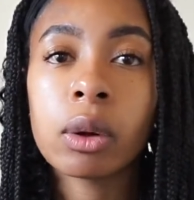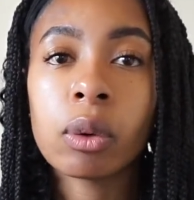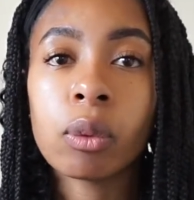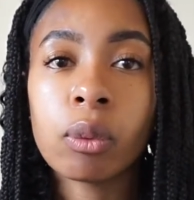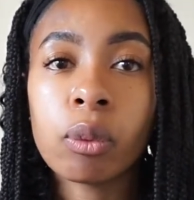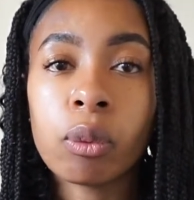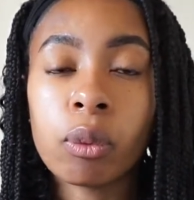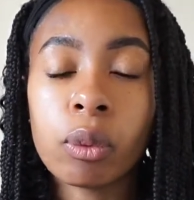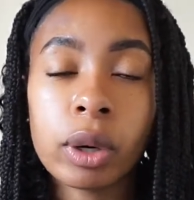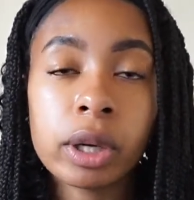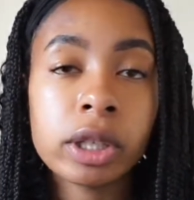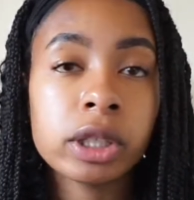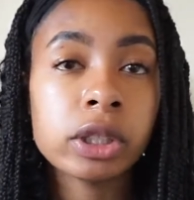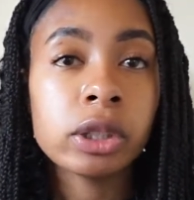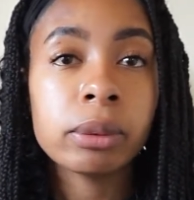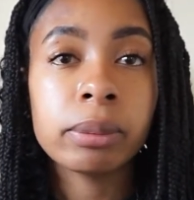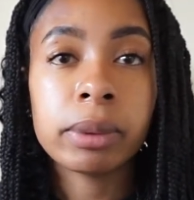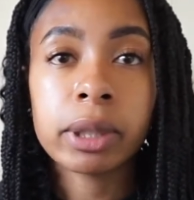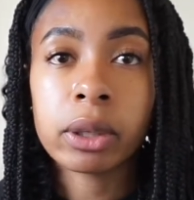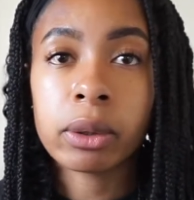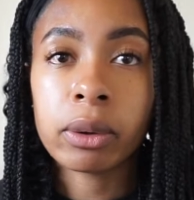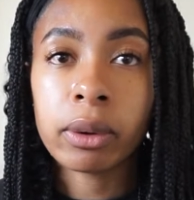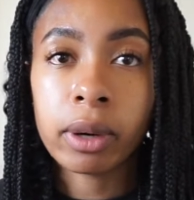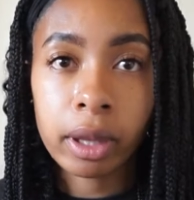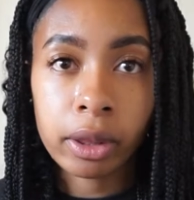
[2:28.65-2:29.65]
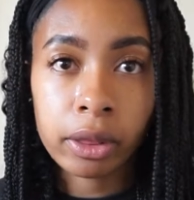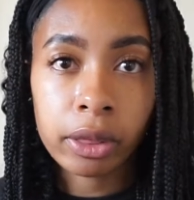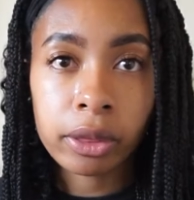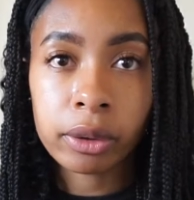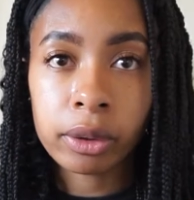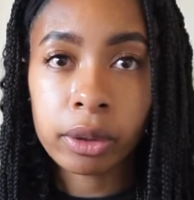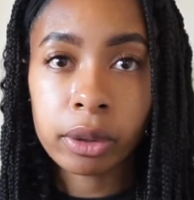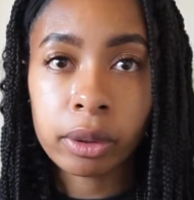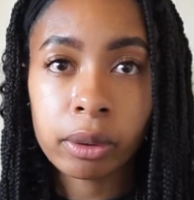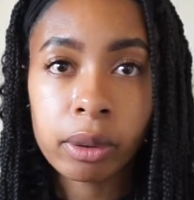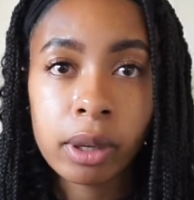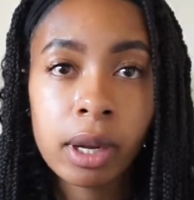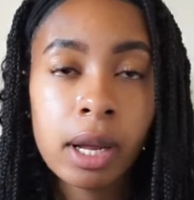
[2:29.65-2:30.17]
what you've been going
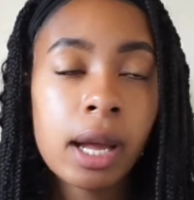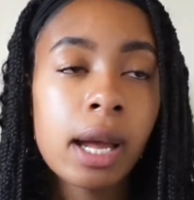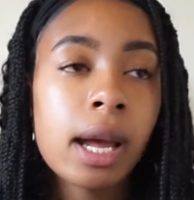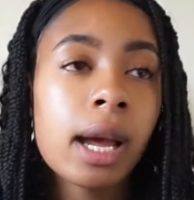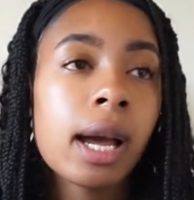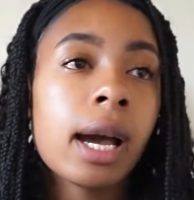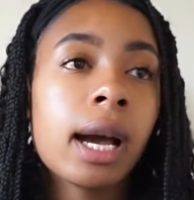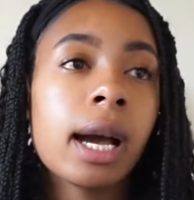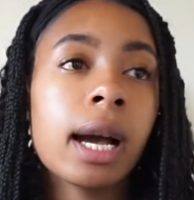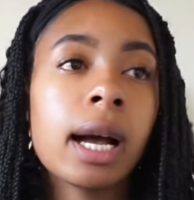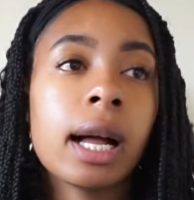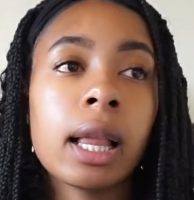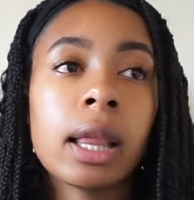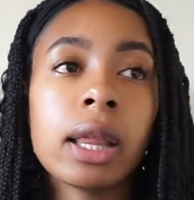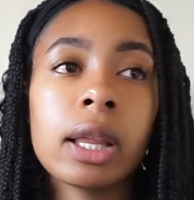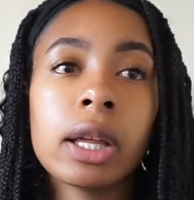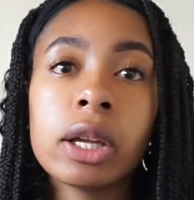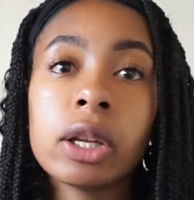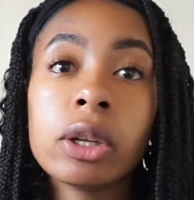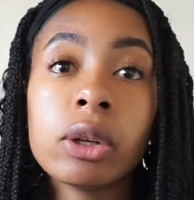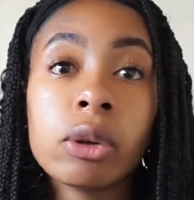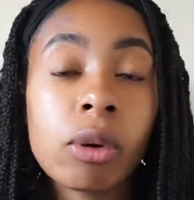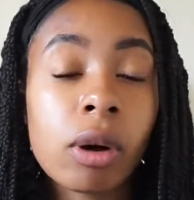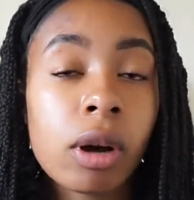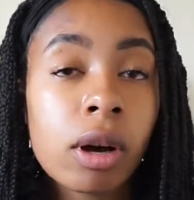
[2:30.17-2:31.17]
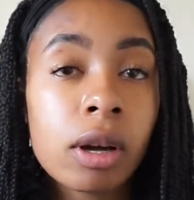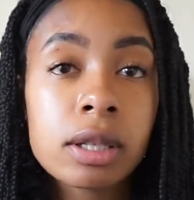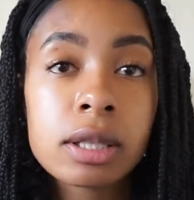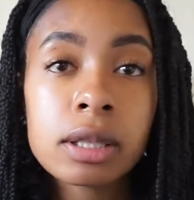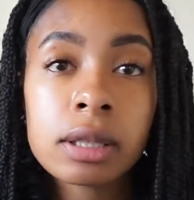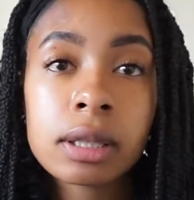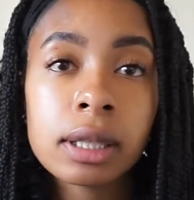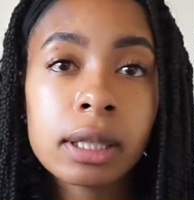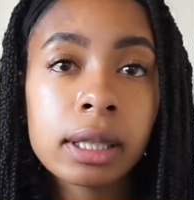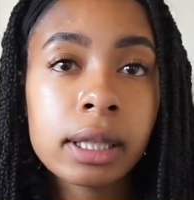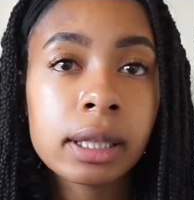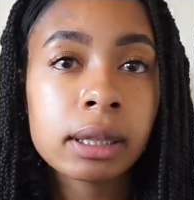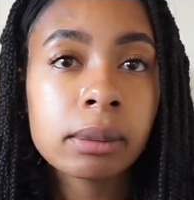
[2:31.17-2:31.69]
through. And then you also
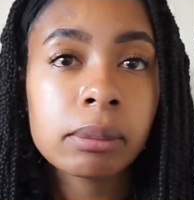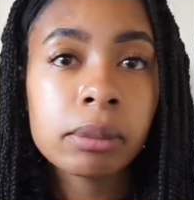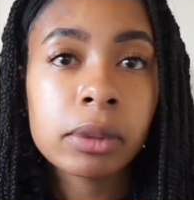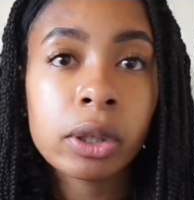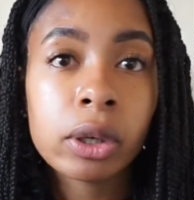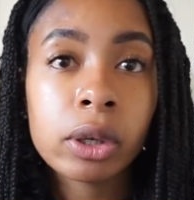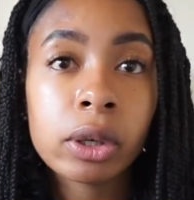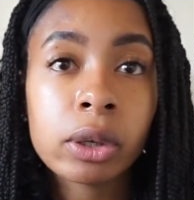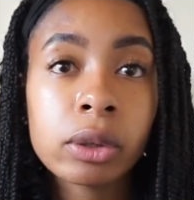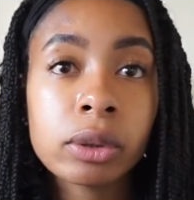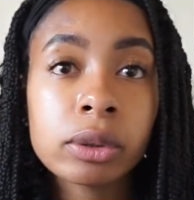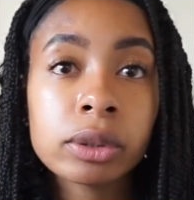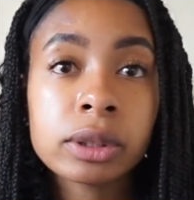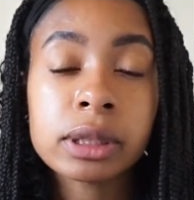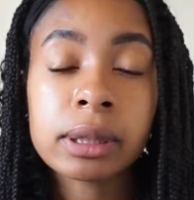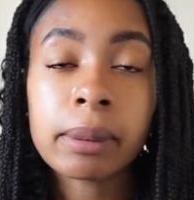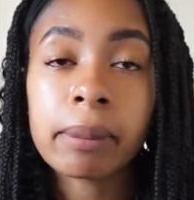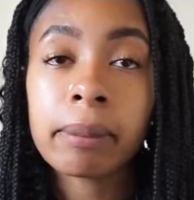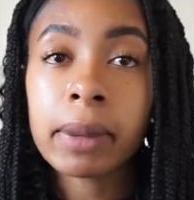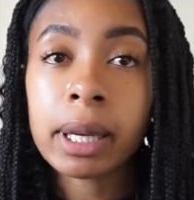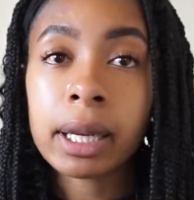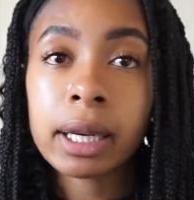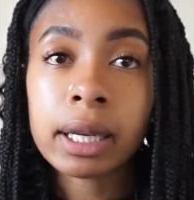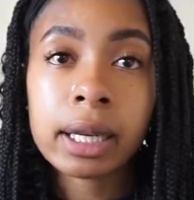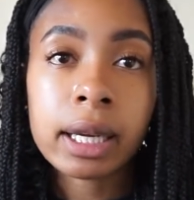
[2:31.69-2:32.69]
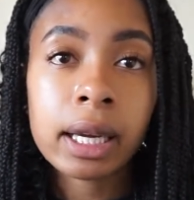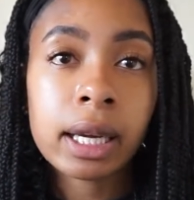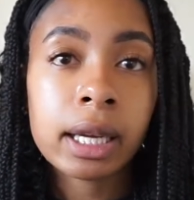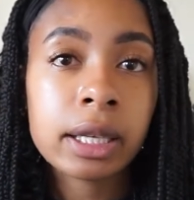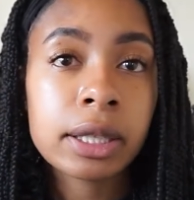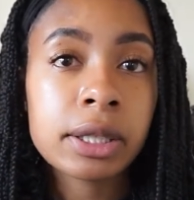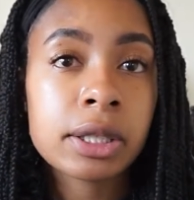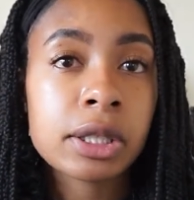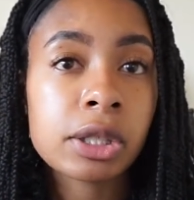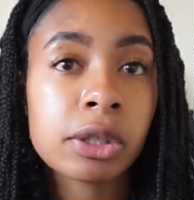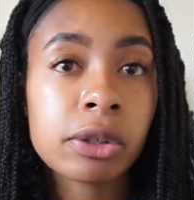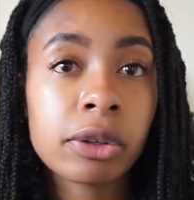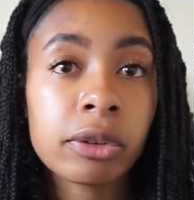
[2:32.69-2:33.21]
can let them know some
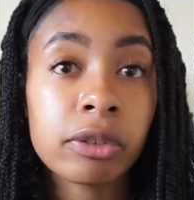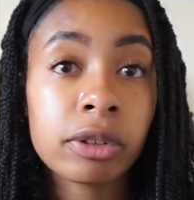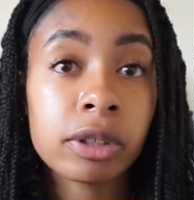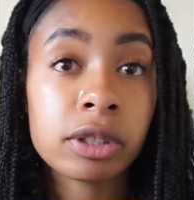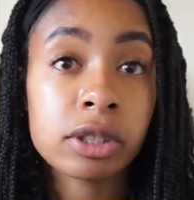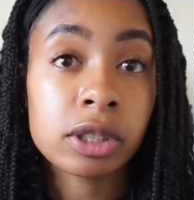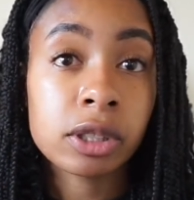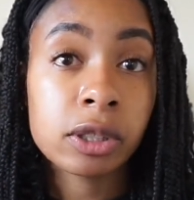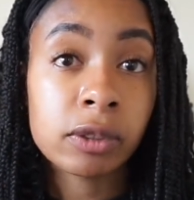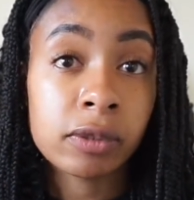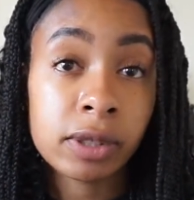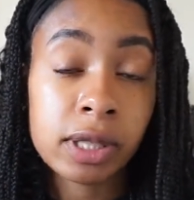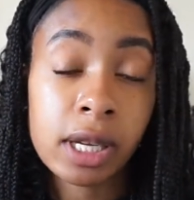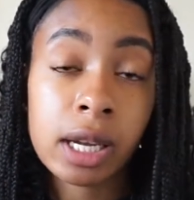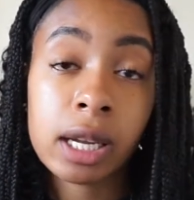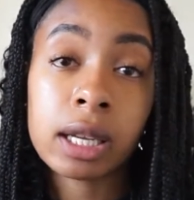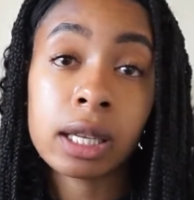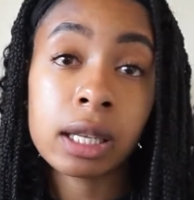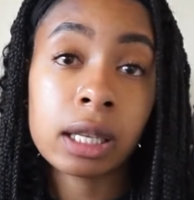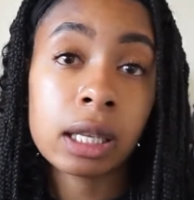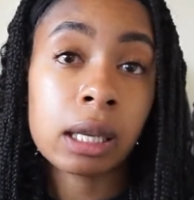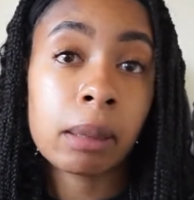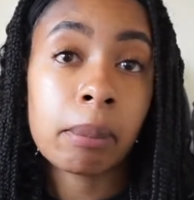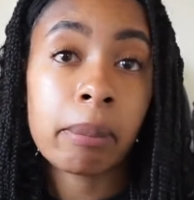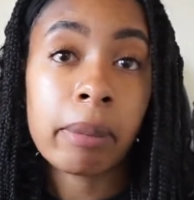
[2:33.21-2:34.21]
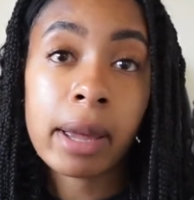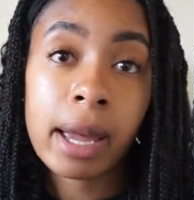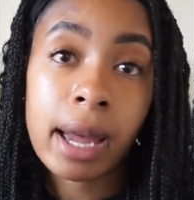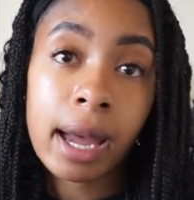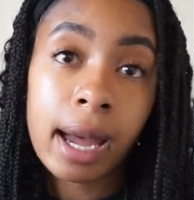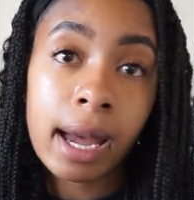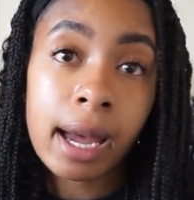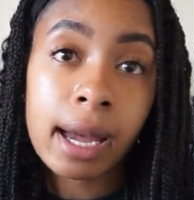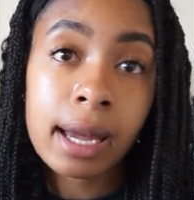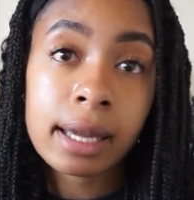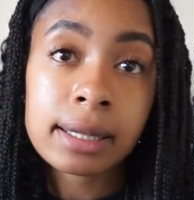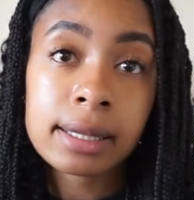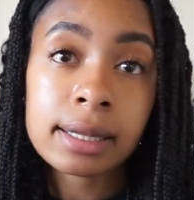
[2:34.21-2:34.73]
medication or things that you've taken in the
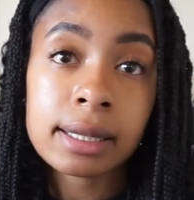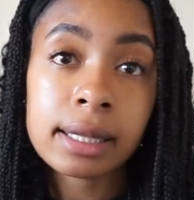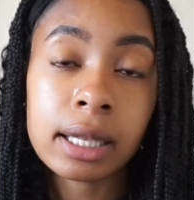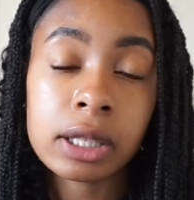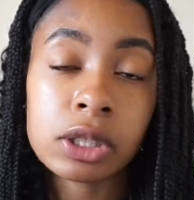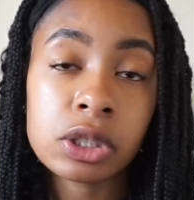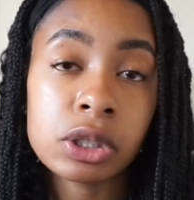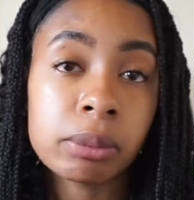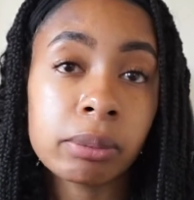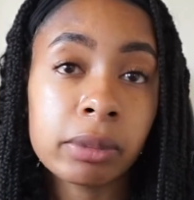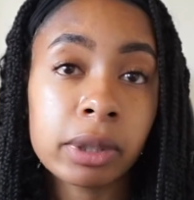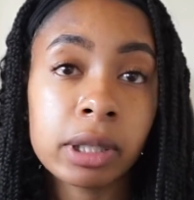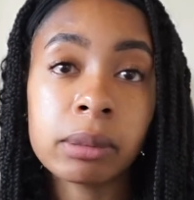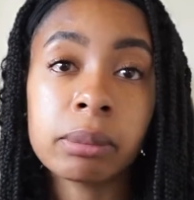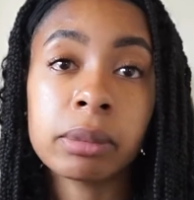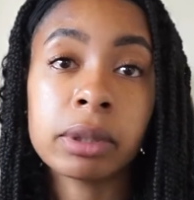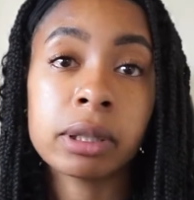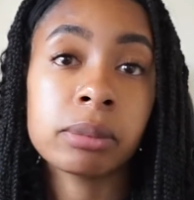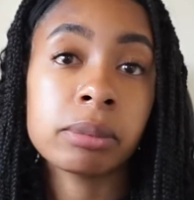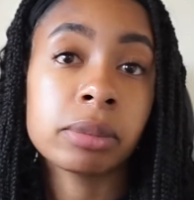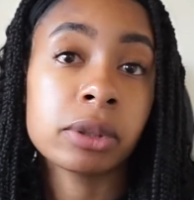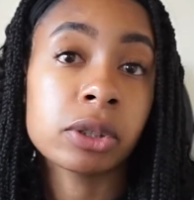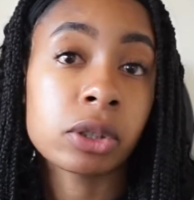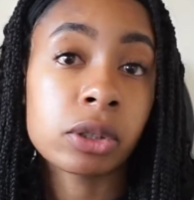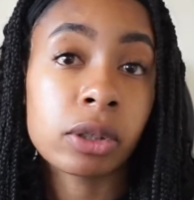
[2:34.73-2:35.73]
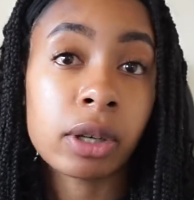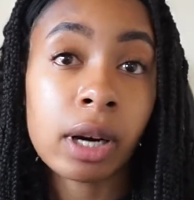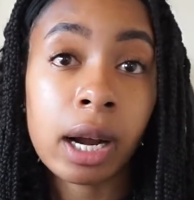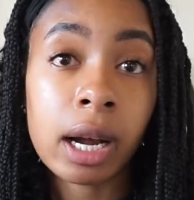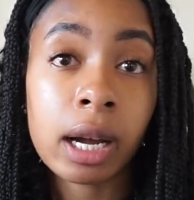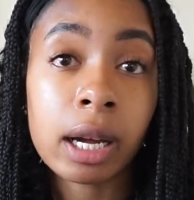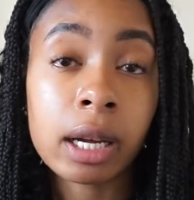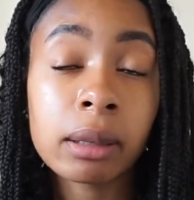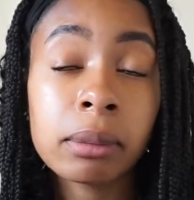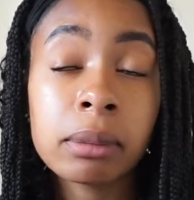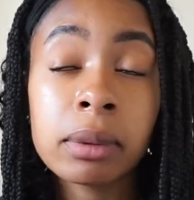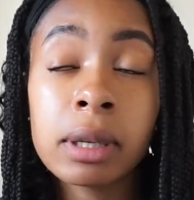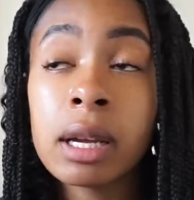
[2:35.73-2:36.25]
past that you may have been
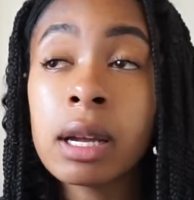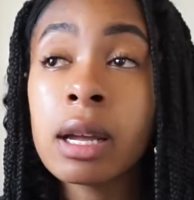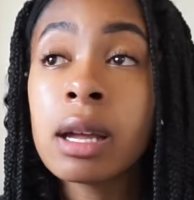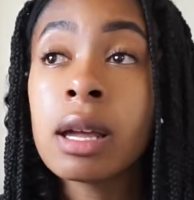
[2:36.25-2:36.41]
prescribed.